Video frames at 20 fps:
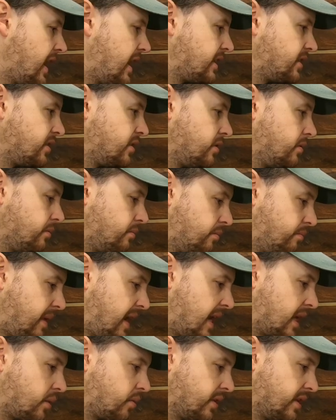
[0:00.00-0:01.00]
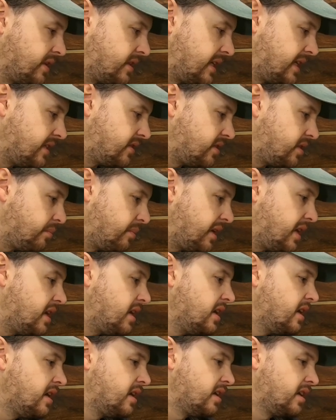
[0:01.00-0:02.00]
axle back where it needs to be.
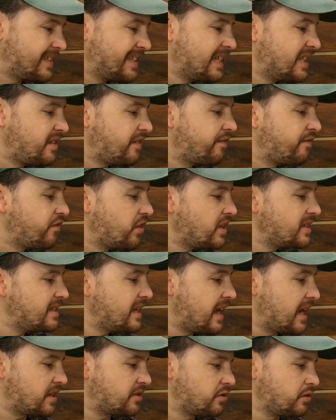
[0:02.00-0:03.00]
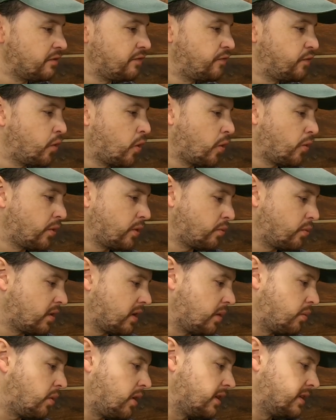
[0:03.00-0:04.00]
To get the front axle forward
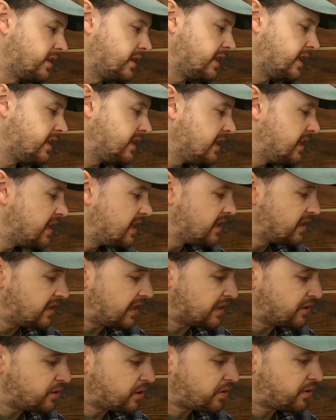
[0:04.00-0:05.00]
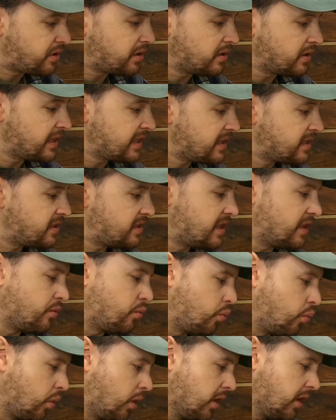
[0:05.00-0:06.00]
where I wanted it, I took the links
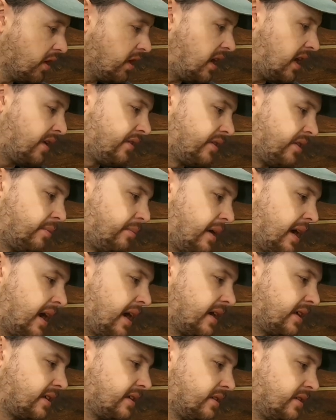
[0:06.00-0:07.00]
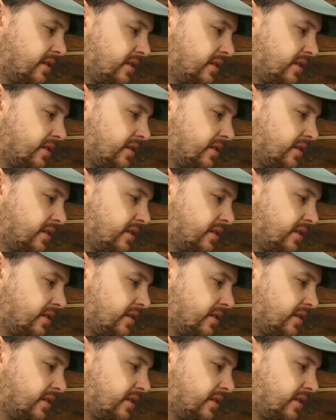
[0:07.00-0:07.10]
that were on the back,